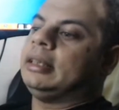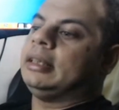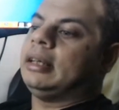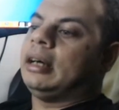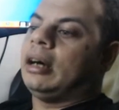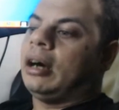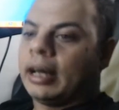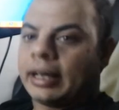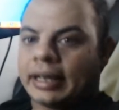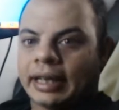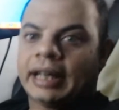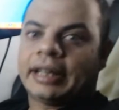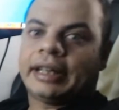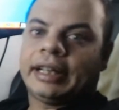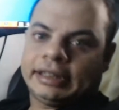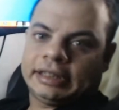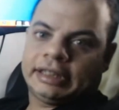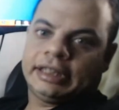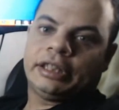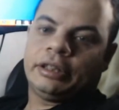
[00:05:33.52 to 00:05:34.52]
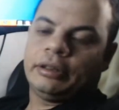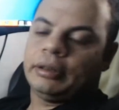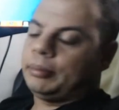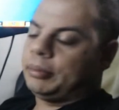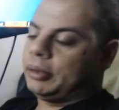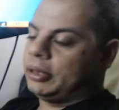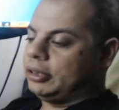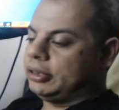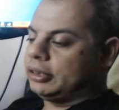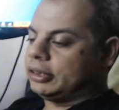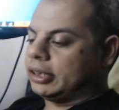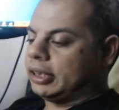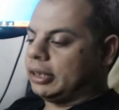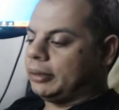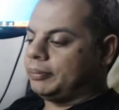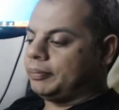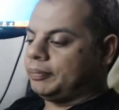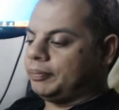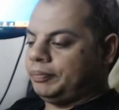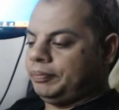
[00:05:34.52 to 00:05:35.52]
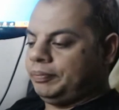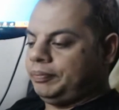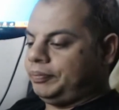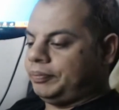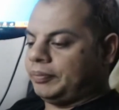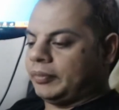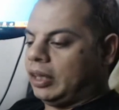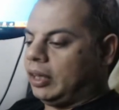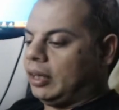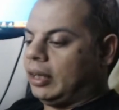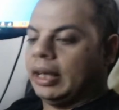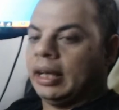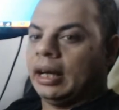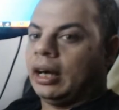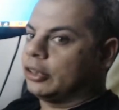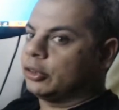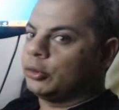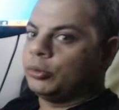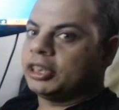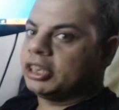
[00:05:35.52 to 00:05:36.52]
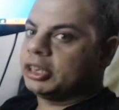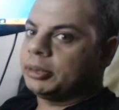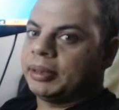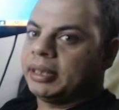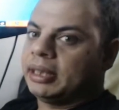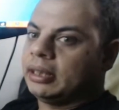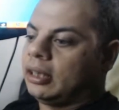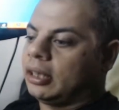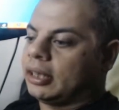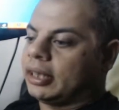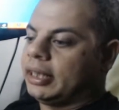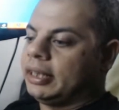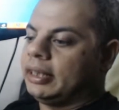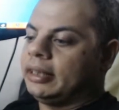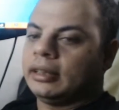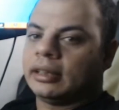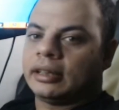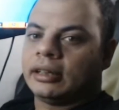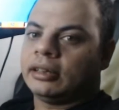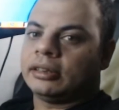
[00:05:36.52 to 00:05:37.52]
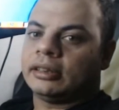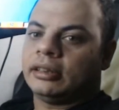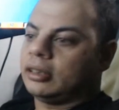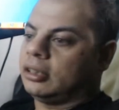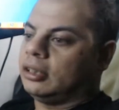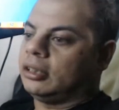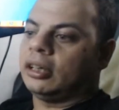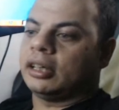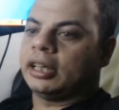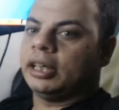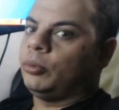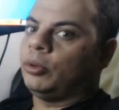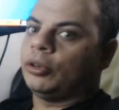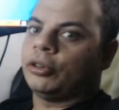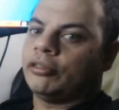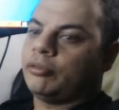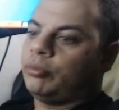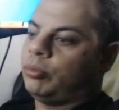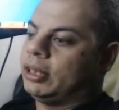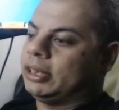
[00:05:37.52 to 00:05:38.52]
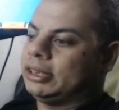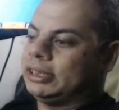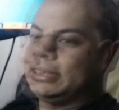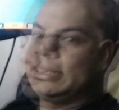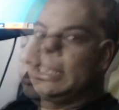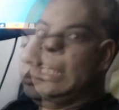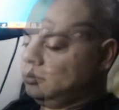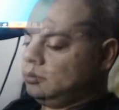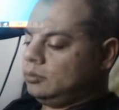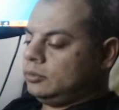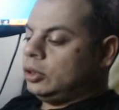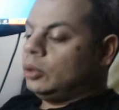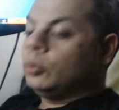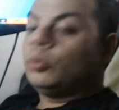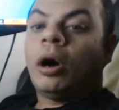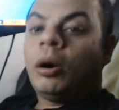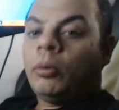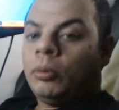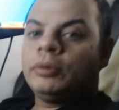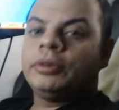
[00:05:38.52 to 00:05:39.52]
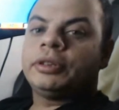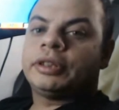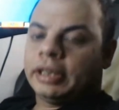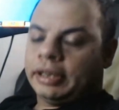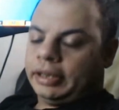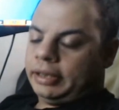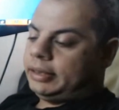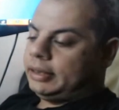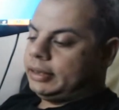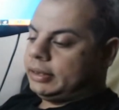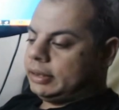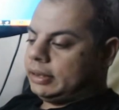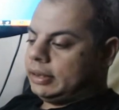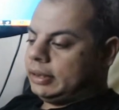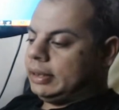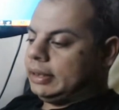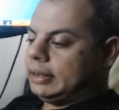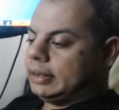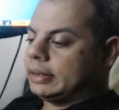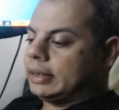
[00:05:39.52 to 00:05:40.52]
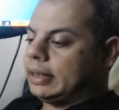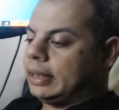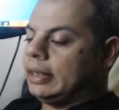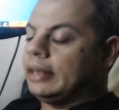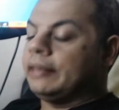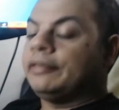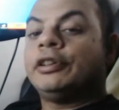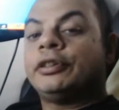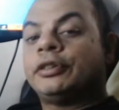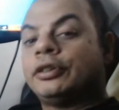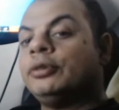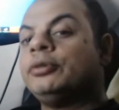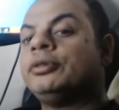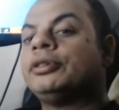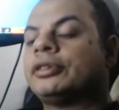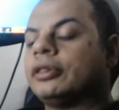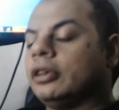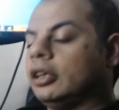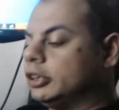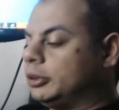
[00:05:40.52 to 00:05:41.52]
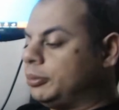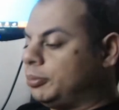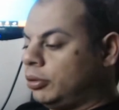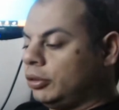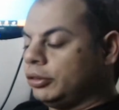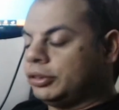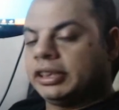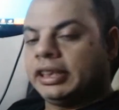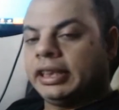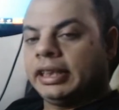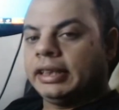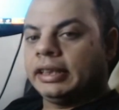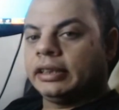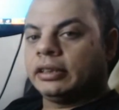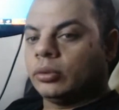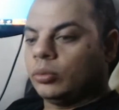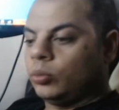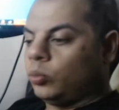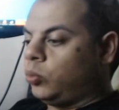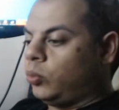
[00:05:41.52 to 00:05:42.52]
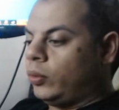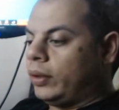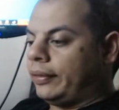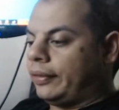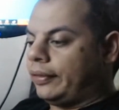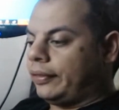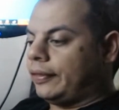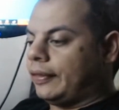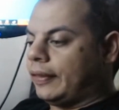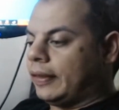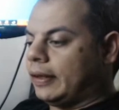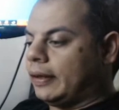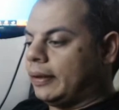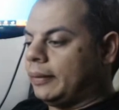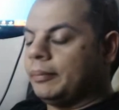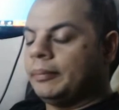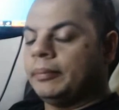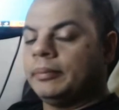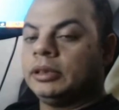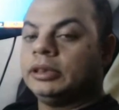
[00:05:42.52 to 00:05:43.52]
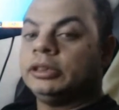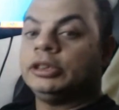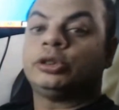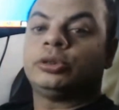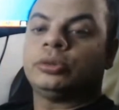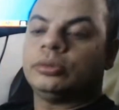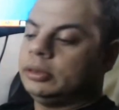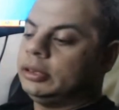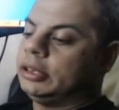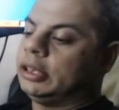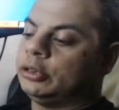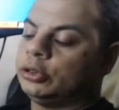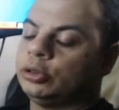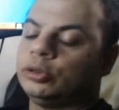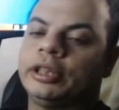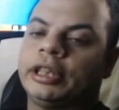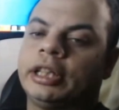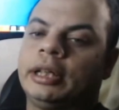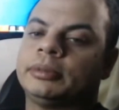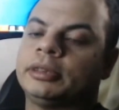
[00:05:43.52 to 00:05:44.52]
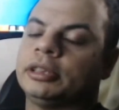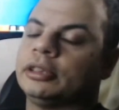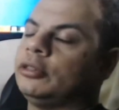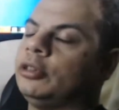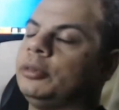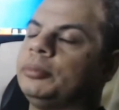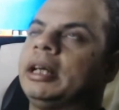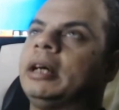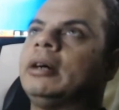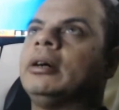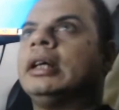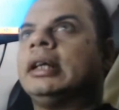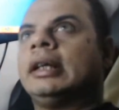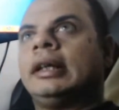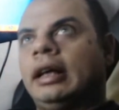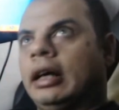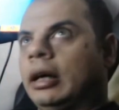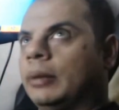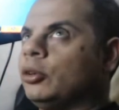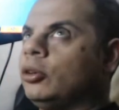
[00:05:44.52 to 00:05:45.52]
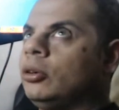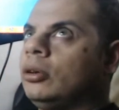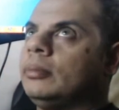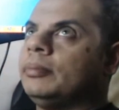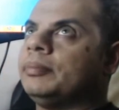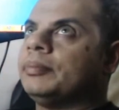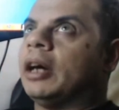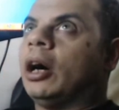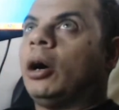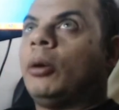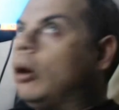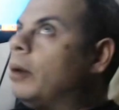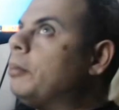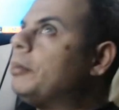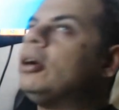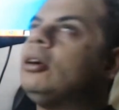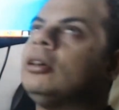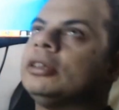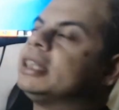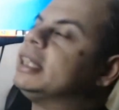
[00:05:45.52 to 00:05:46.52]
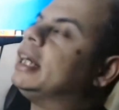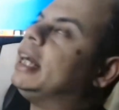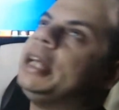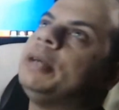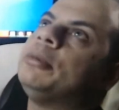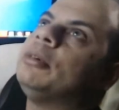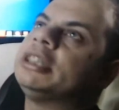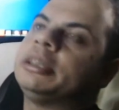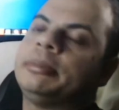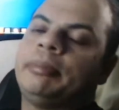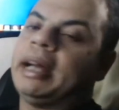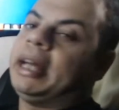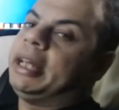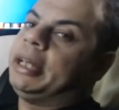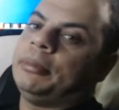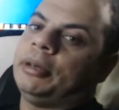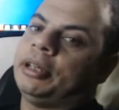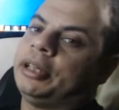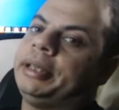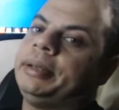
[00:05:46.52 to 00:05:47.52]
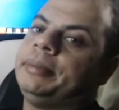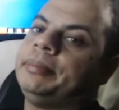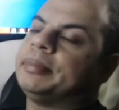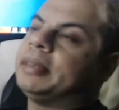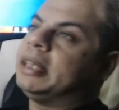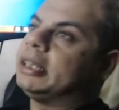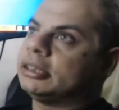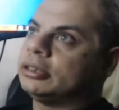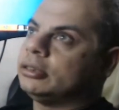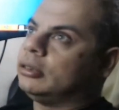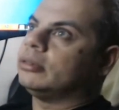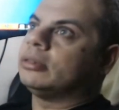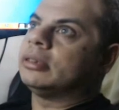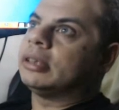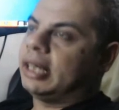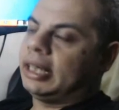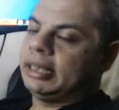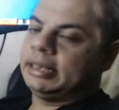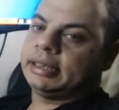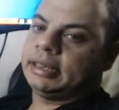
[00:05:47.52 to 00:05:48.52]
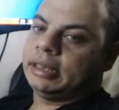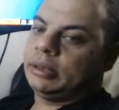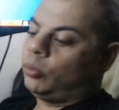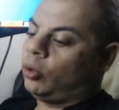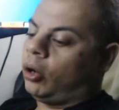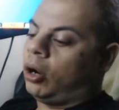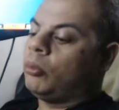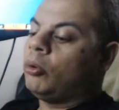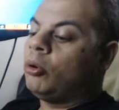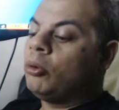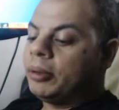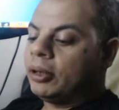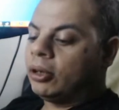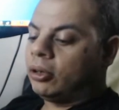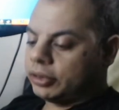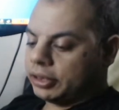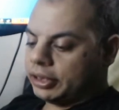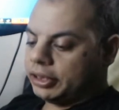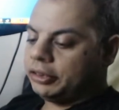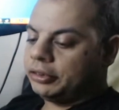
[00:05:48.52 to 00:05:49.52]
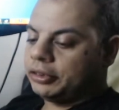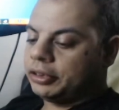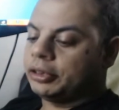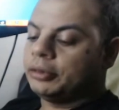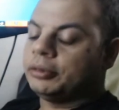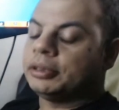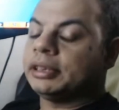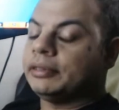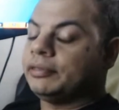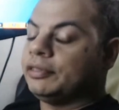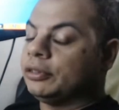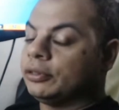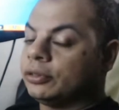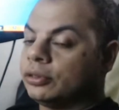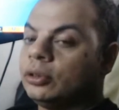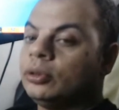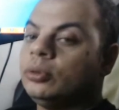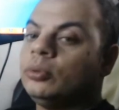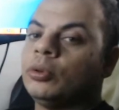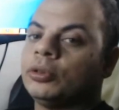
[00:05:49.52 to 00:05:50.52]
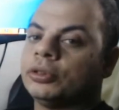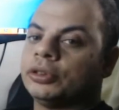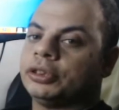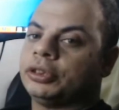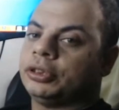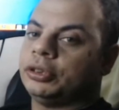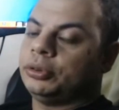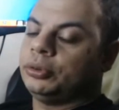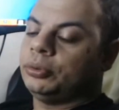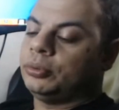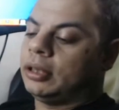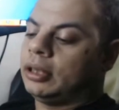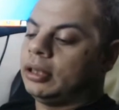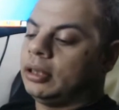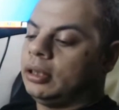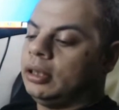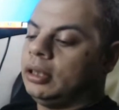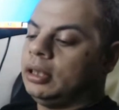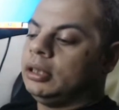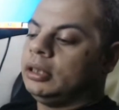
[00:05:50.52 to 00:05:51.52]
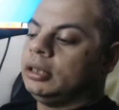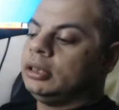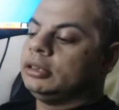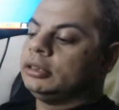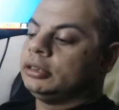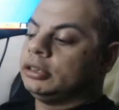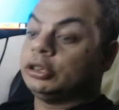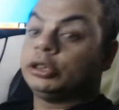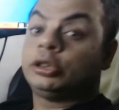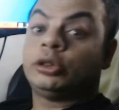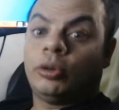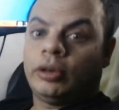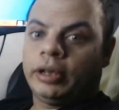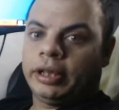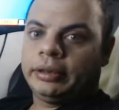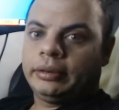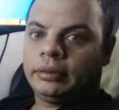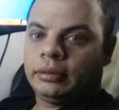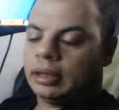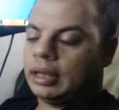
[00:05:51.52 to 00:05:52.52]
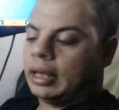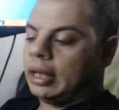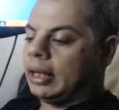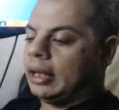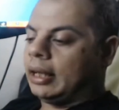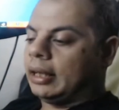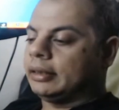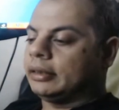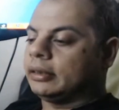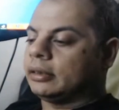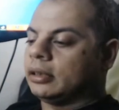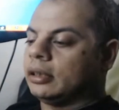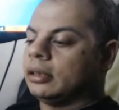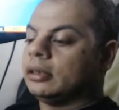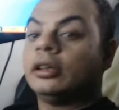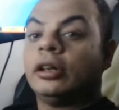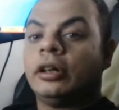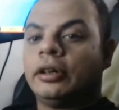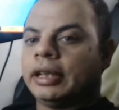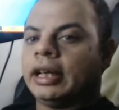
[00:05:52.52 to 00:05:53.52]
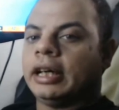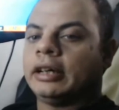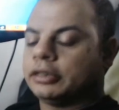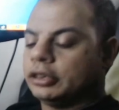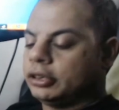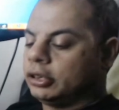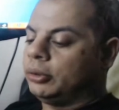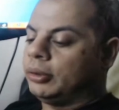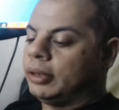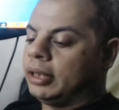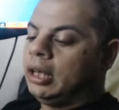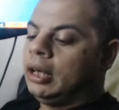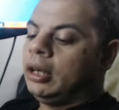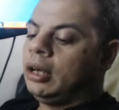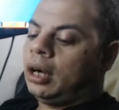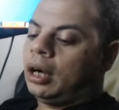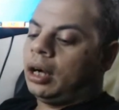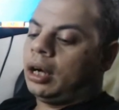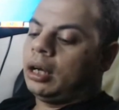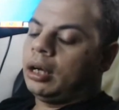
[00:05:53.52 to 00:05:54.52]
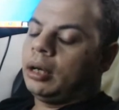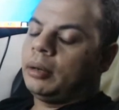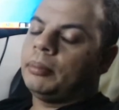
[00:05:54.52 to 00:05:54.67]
I can actually do it, because I don't want it to be a kind of like a lucky one-off where it just happened. What I will say is that if you do decide to proceed with, joining up to the group, now I won't be asking anyone to pay any money. That's not the case here. What I will be asking you to do is, if you do want to join and learn how to do it, I